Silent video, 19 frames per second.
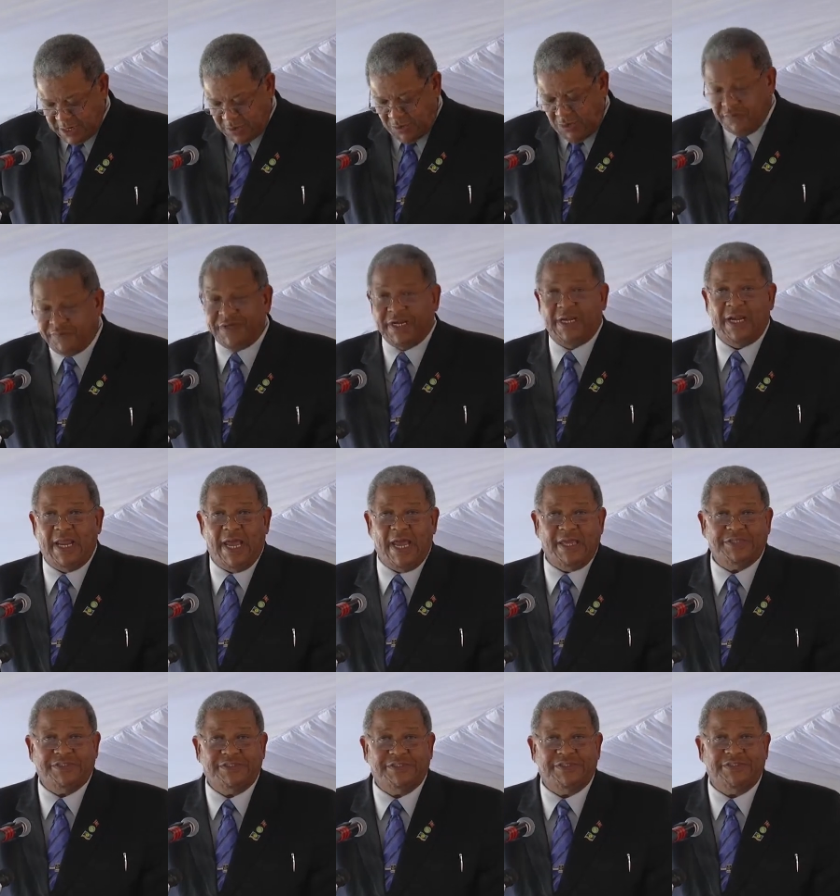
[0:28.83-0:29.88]
over the
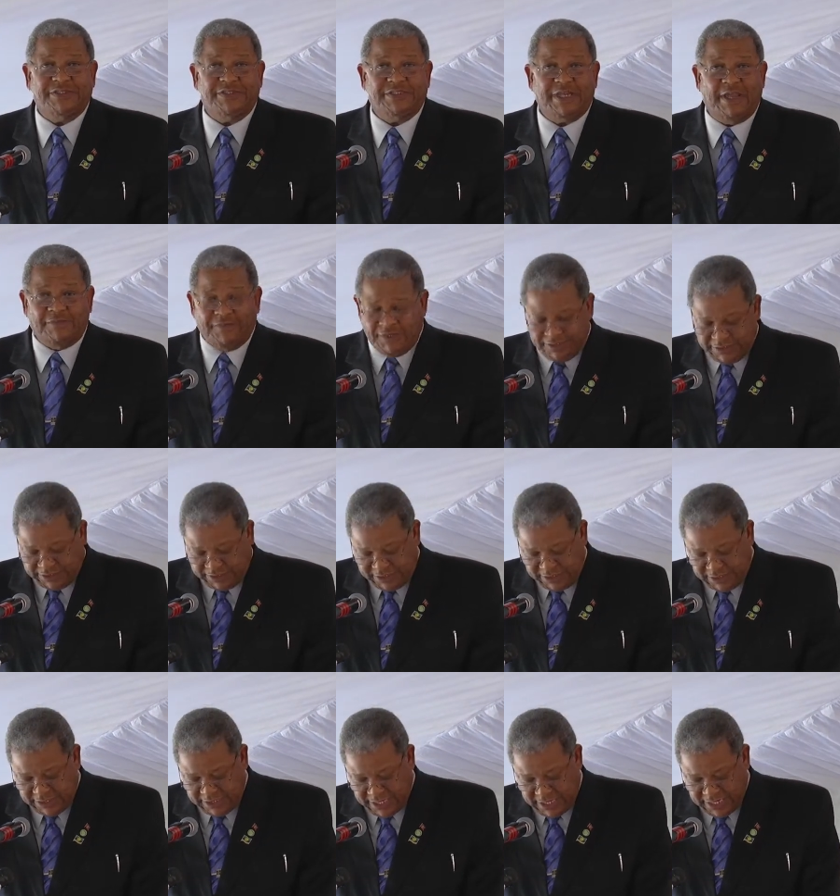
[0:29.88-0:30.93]
last
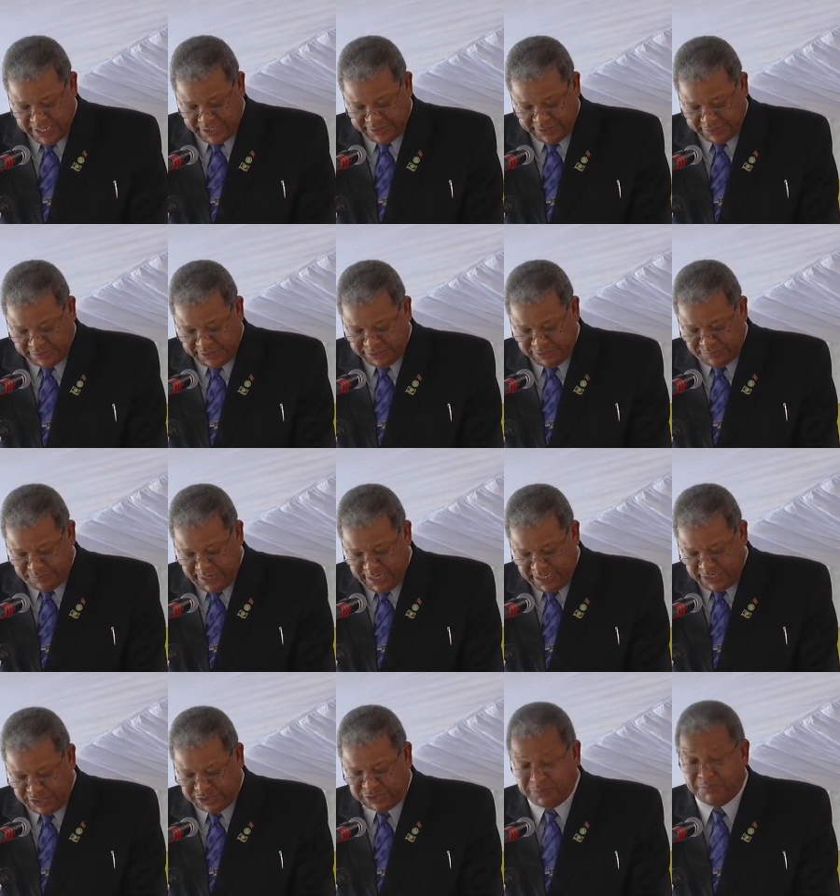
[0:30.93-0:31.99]
17 years has
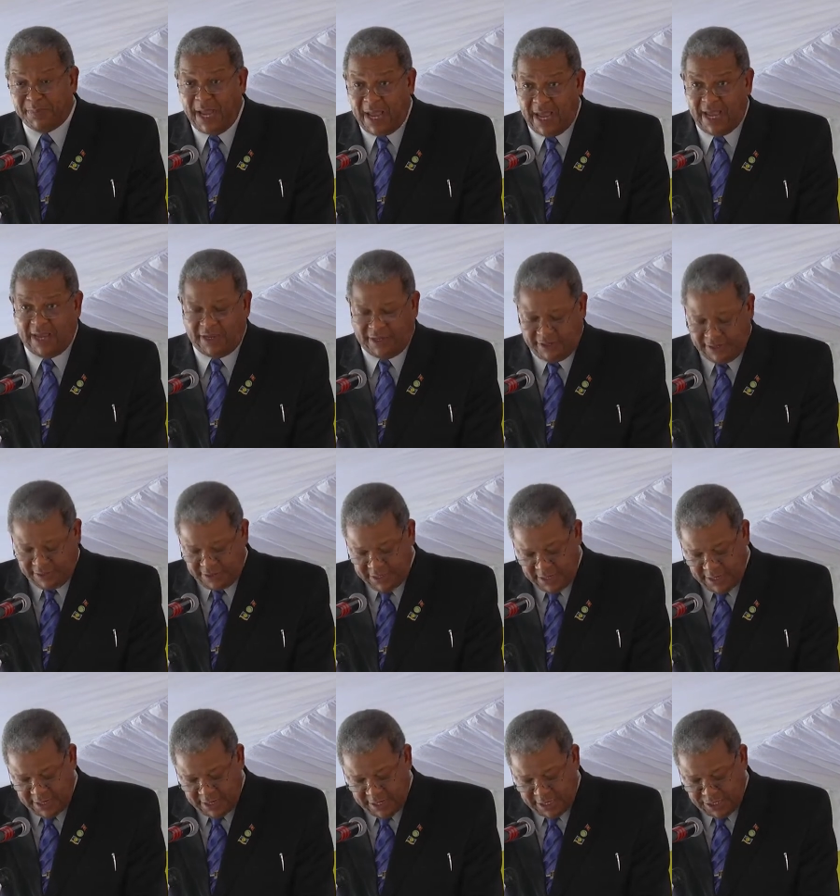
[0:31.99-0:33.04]
made its mark
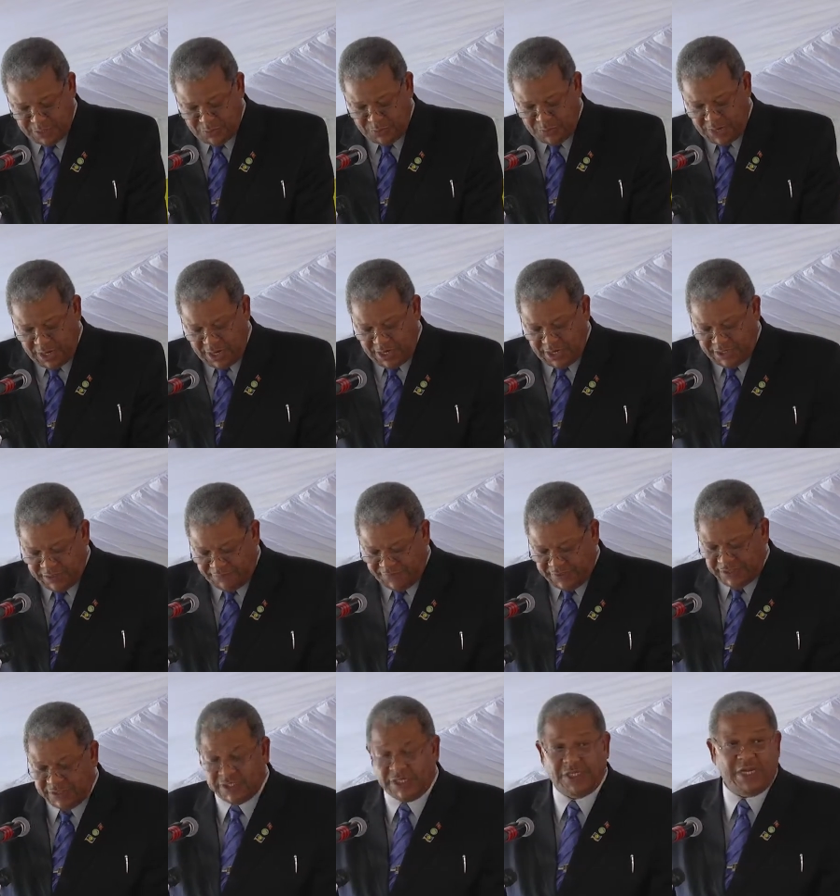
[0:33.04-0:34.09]
in the world of
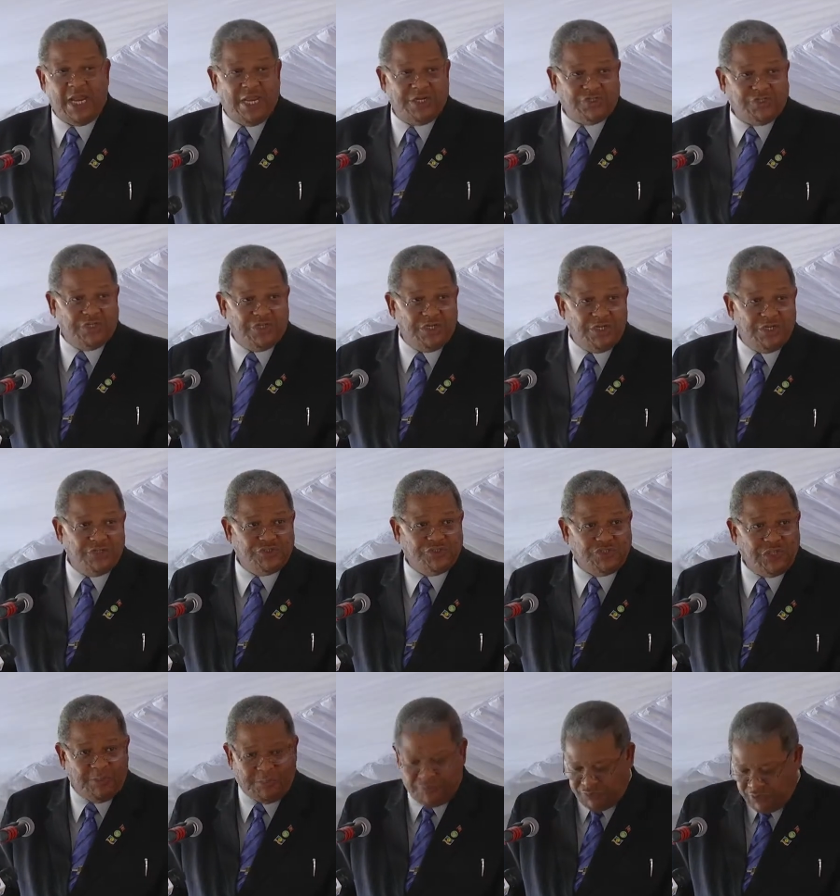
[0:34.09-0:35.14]
international
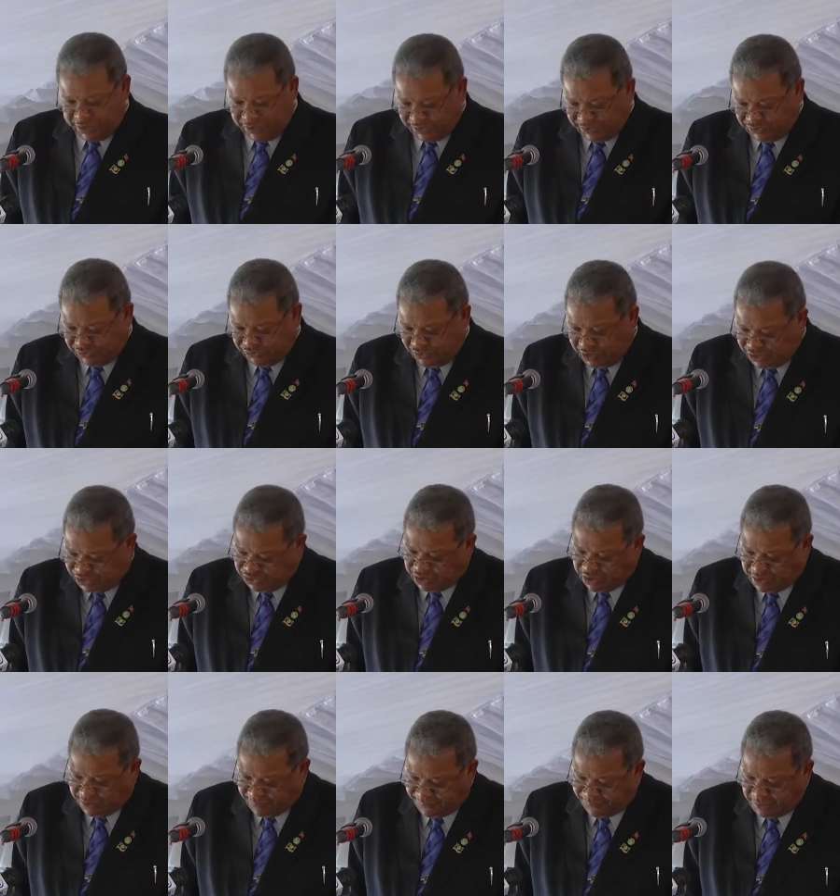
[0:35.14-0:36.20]
ship
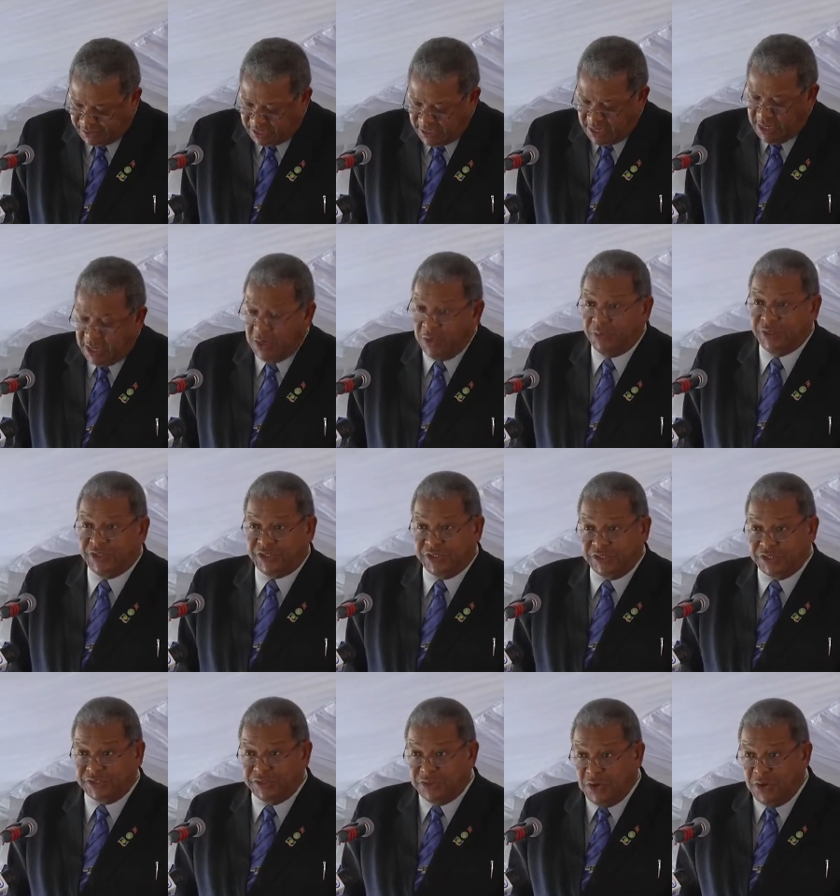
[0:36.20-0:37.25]
registration, which
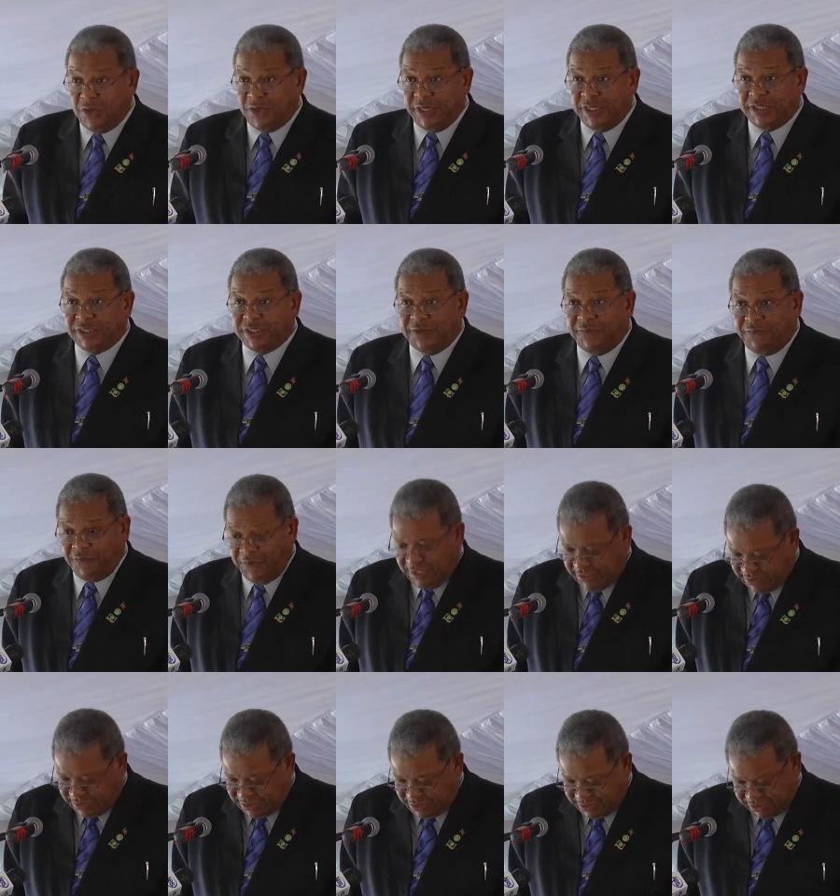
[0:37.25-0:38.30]
is no easy
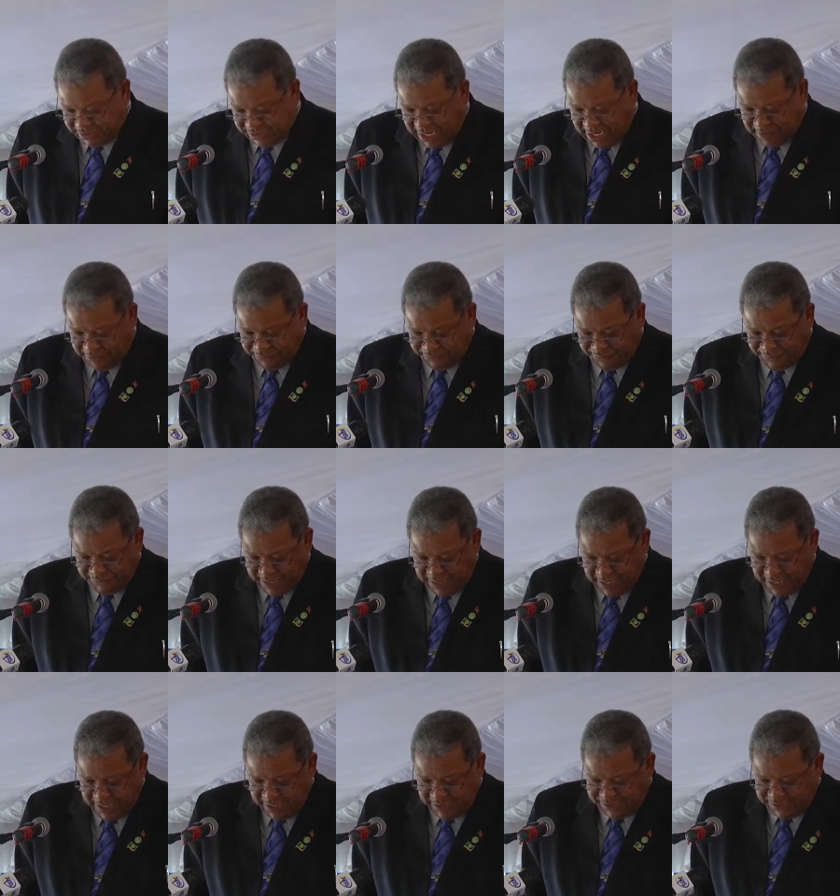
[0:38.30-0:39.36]
feat in itself,
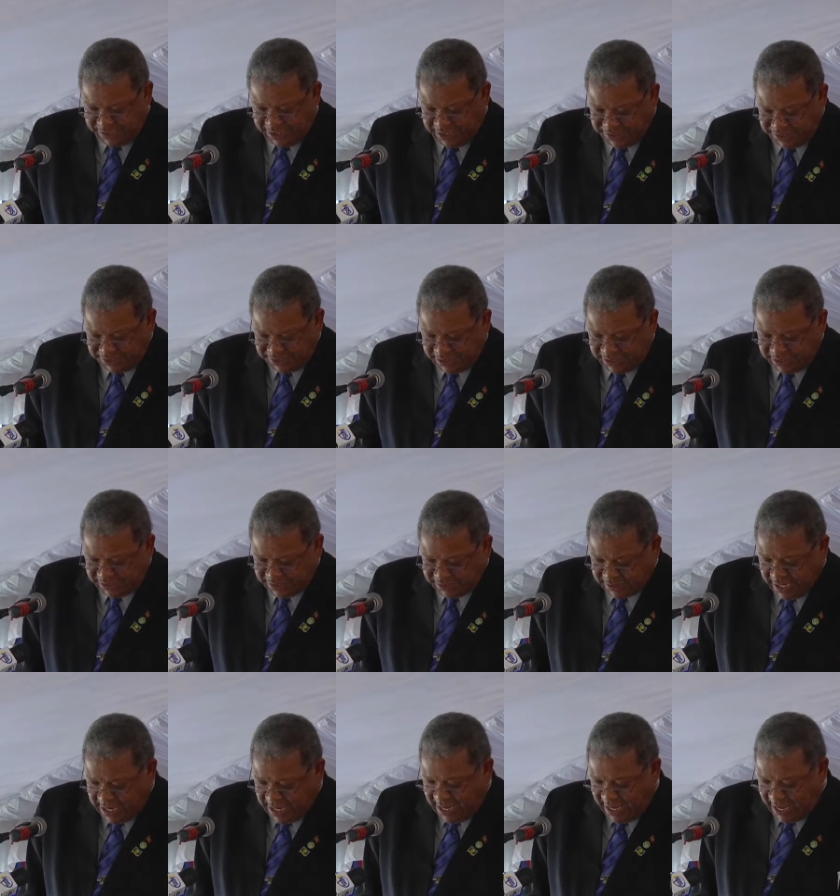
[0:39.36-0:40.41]
since it is
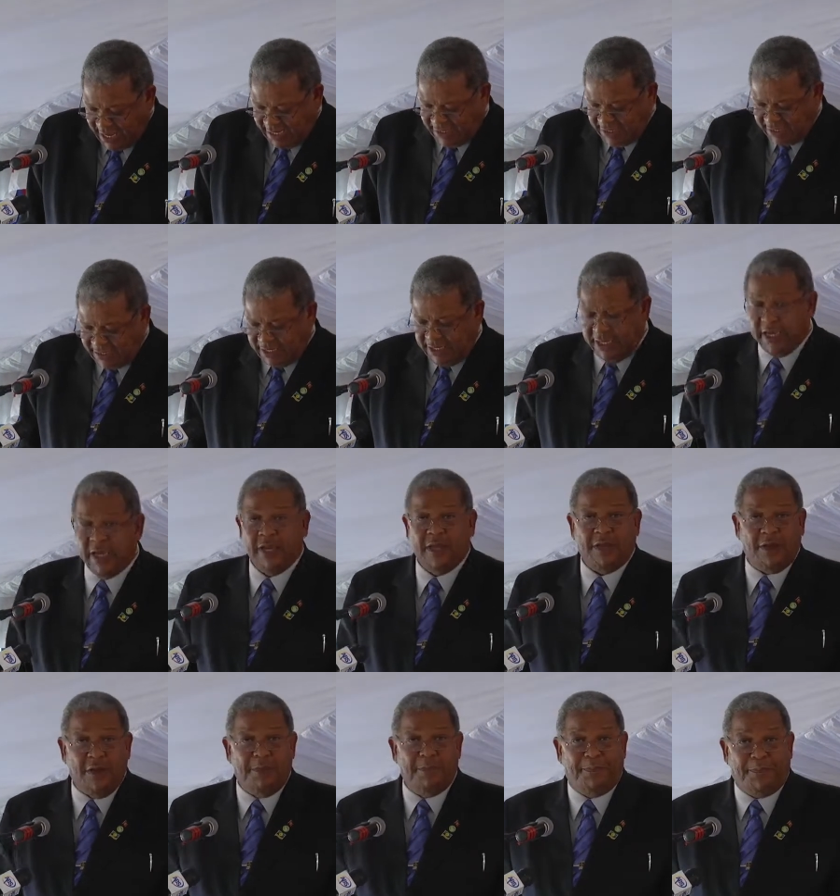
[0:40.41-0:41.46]
a highly
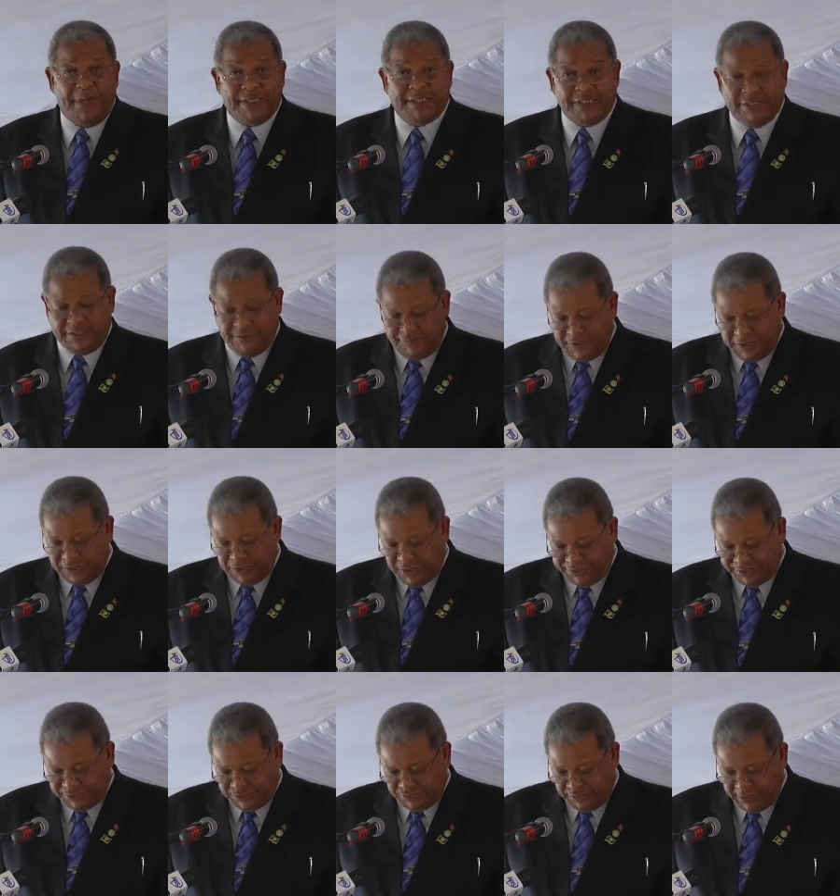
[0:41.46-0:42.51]
competitive
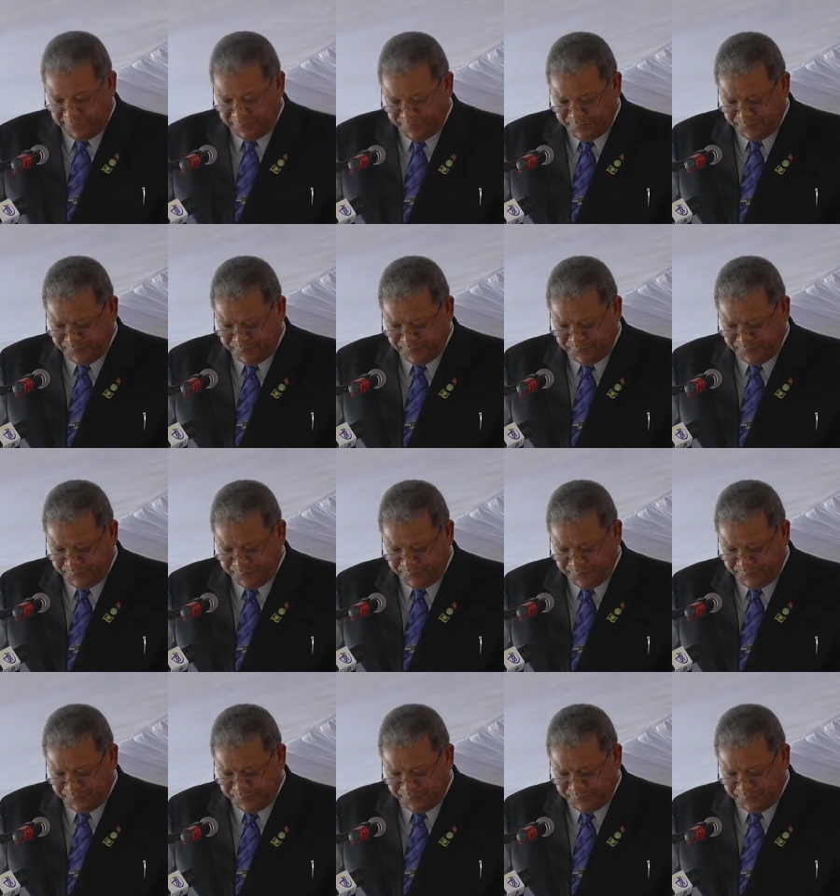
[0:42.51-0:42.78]
industry.